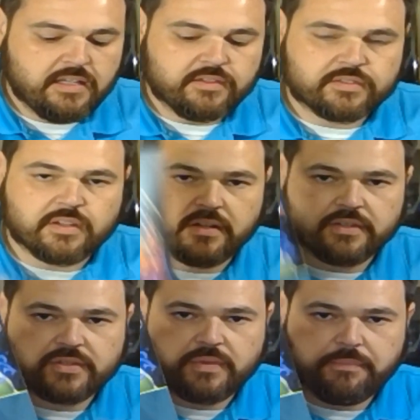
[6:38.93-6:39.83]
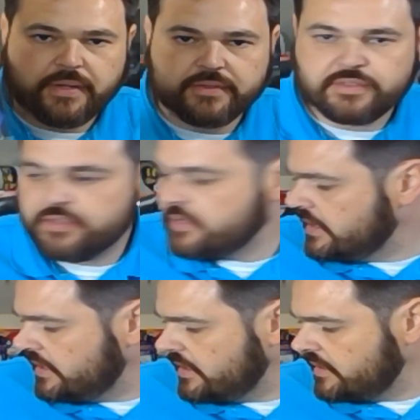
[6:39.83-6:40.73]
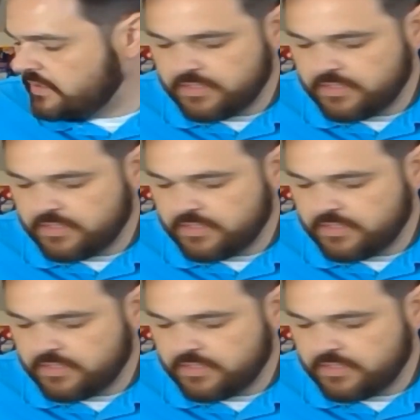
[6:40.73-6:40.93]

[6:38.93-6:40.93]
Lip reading: There's our sweet poster again.